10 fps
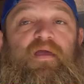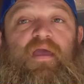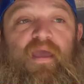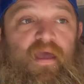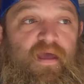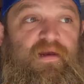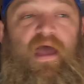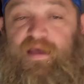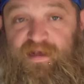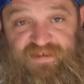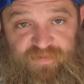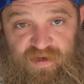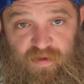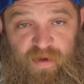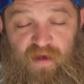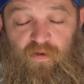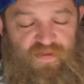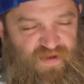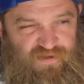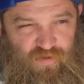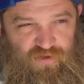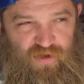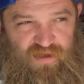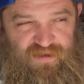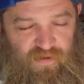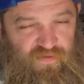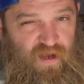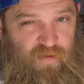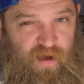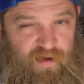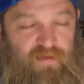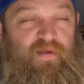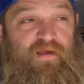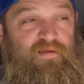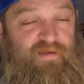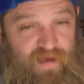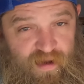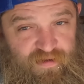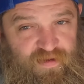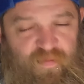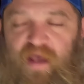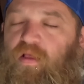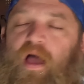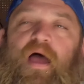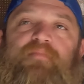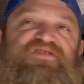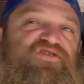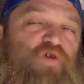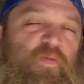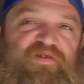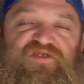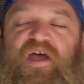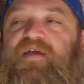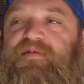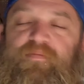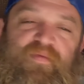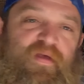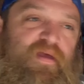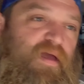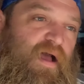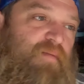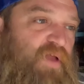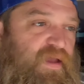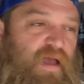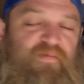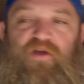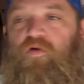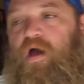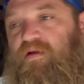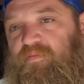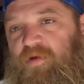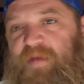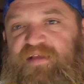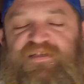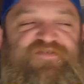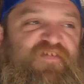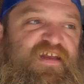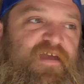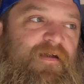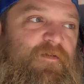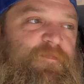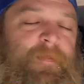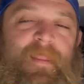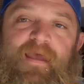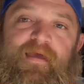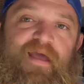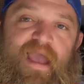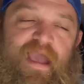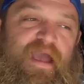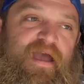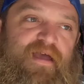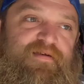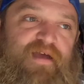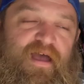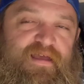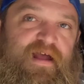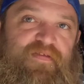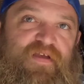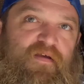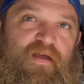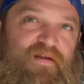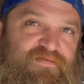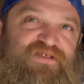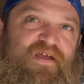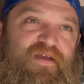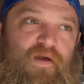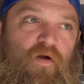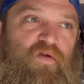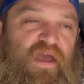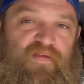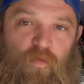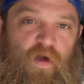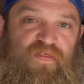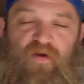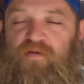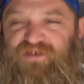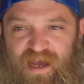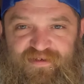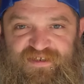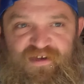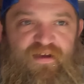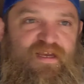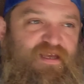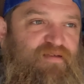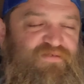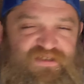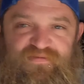and I got something in the mail. I think I told you guys the other day about it. Got it in the mail. I'm super psyched. I'm I'm like I'm gonna go out. I'm gonna make this video and I get out there, and it was like okay, the weather. It was kind of sunny. It was